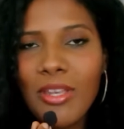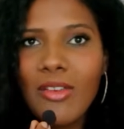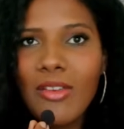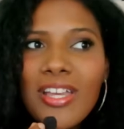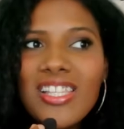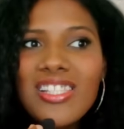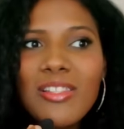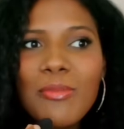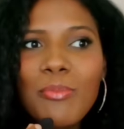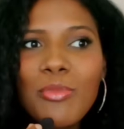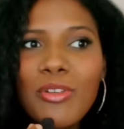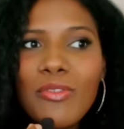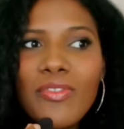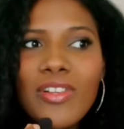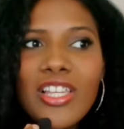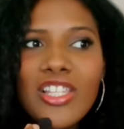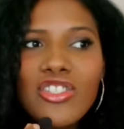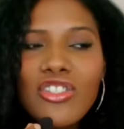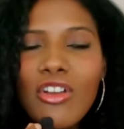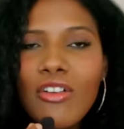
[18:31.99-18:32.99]
Amber has the
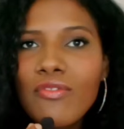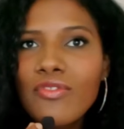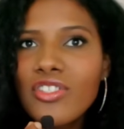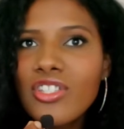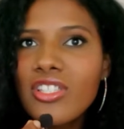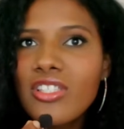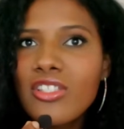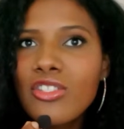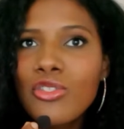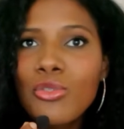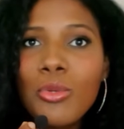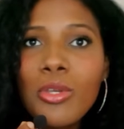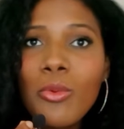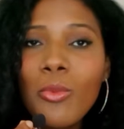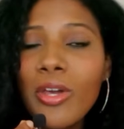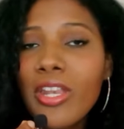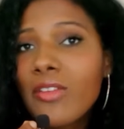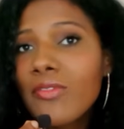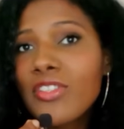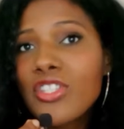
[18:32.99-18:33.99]
privilege of just
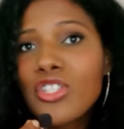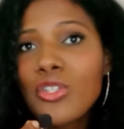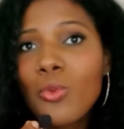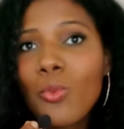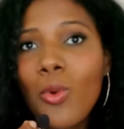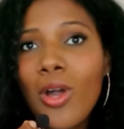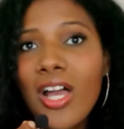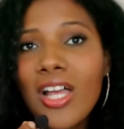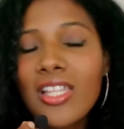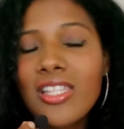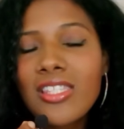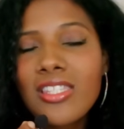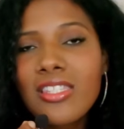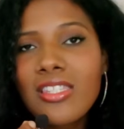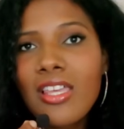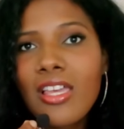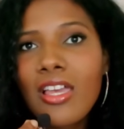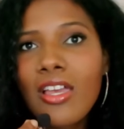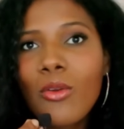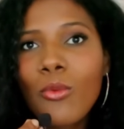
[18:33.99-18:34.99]
doing whatever she
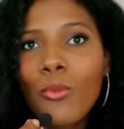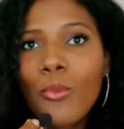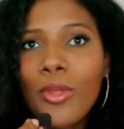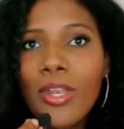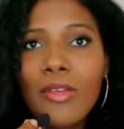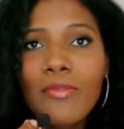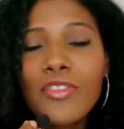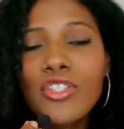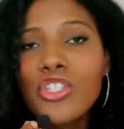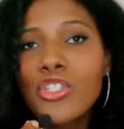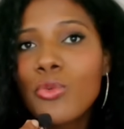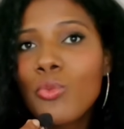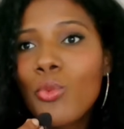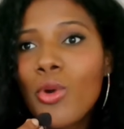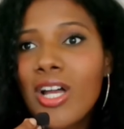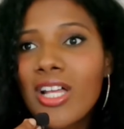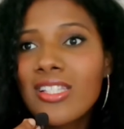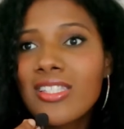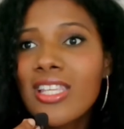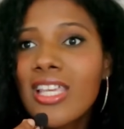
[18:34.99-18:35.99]
wants, whenever she
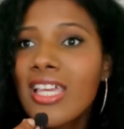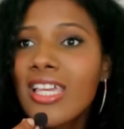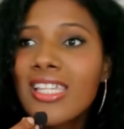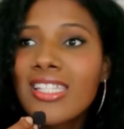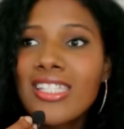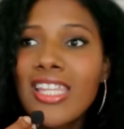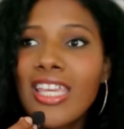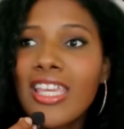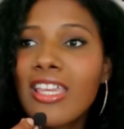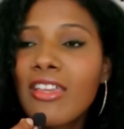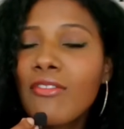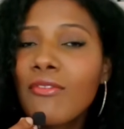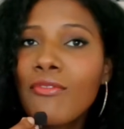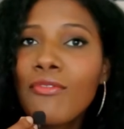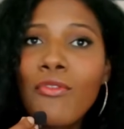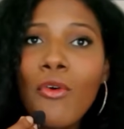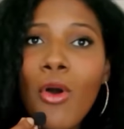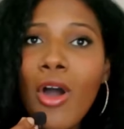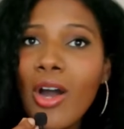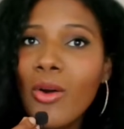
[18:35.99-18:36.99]
wants, taking
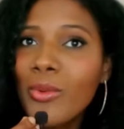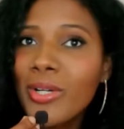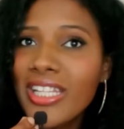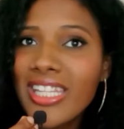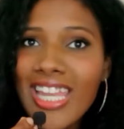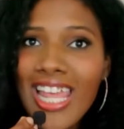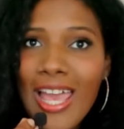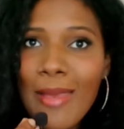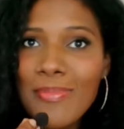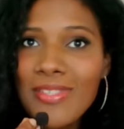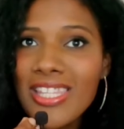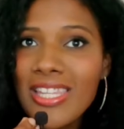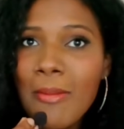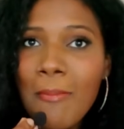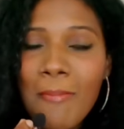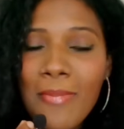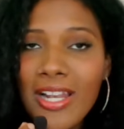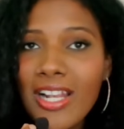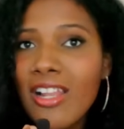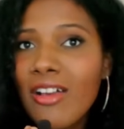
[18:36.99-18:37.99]
4-hour naps in
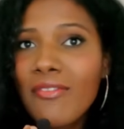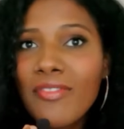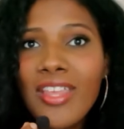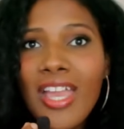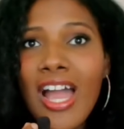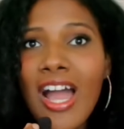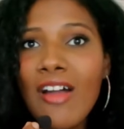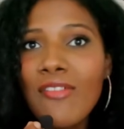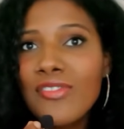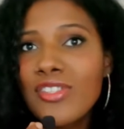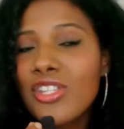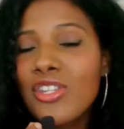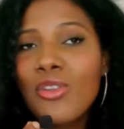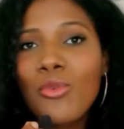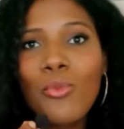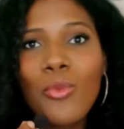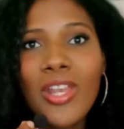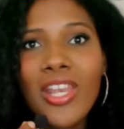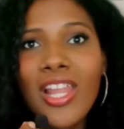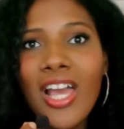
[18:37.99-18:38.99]
the middle of the
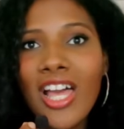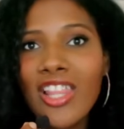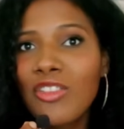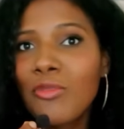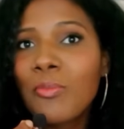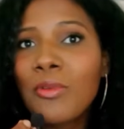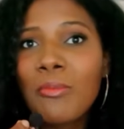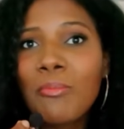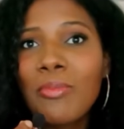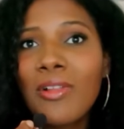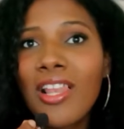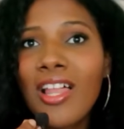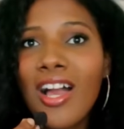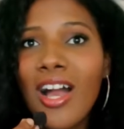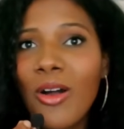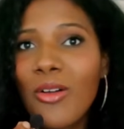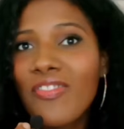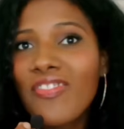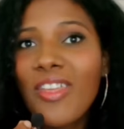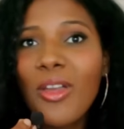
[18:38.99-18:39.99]
afternoon when other people
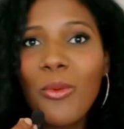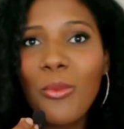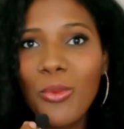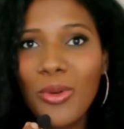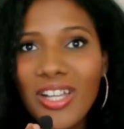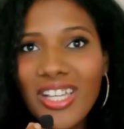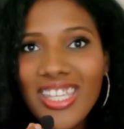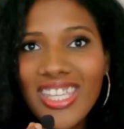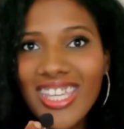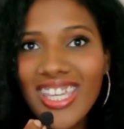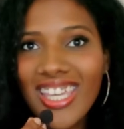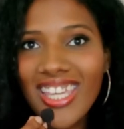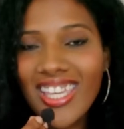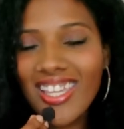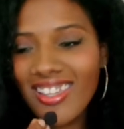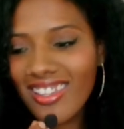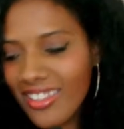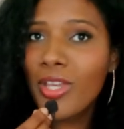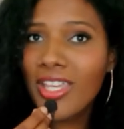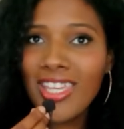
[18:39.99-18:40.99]
are out there working,
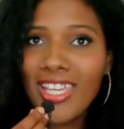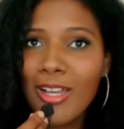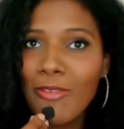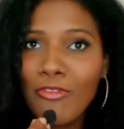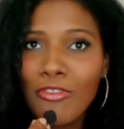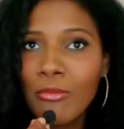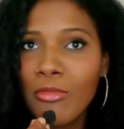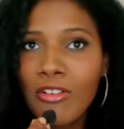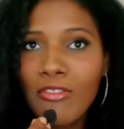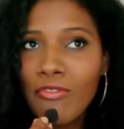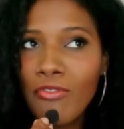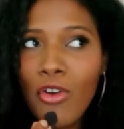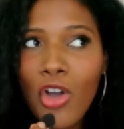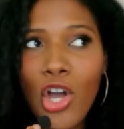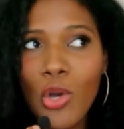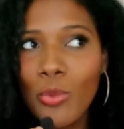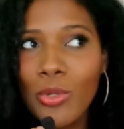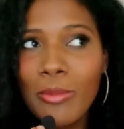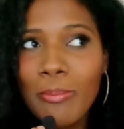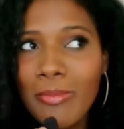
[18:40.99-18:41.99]
and then waking up from her
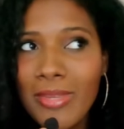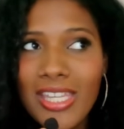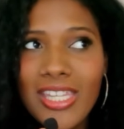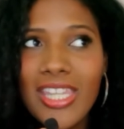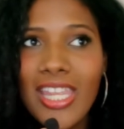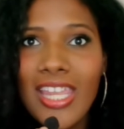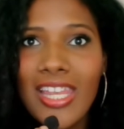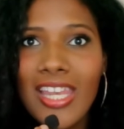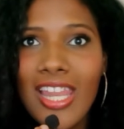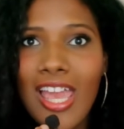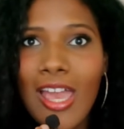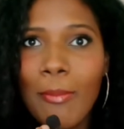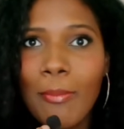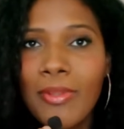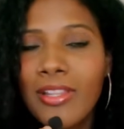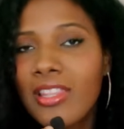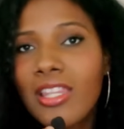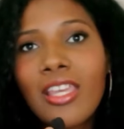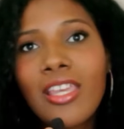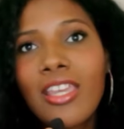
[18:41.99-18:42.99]
4-hour midday
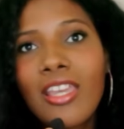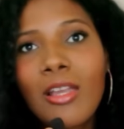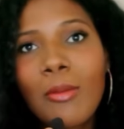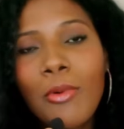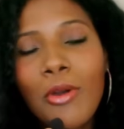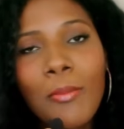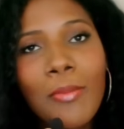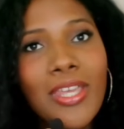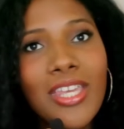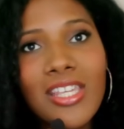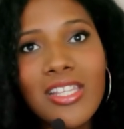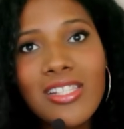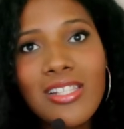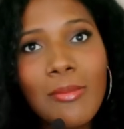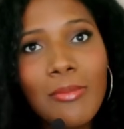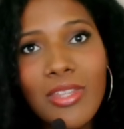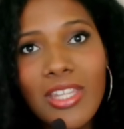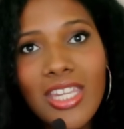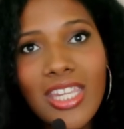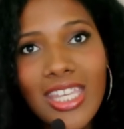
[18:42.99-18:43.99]
nap and thinking about making
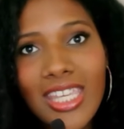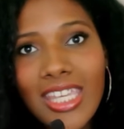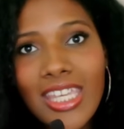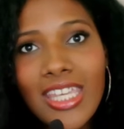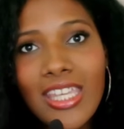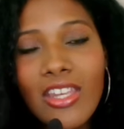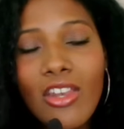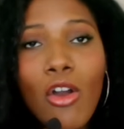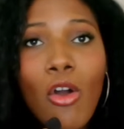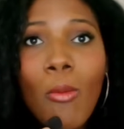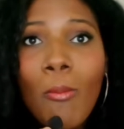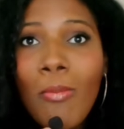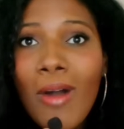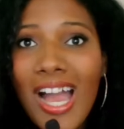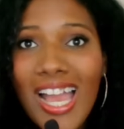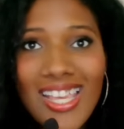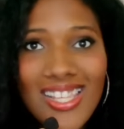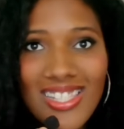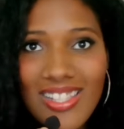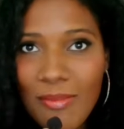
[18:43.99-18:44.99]
something to eat or
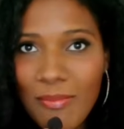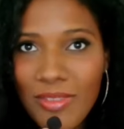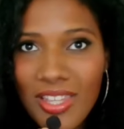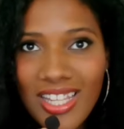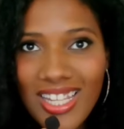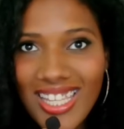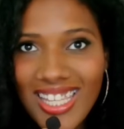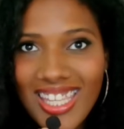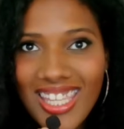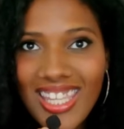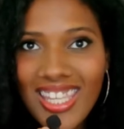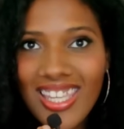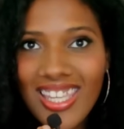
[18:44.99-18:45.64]
buying something to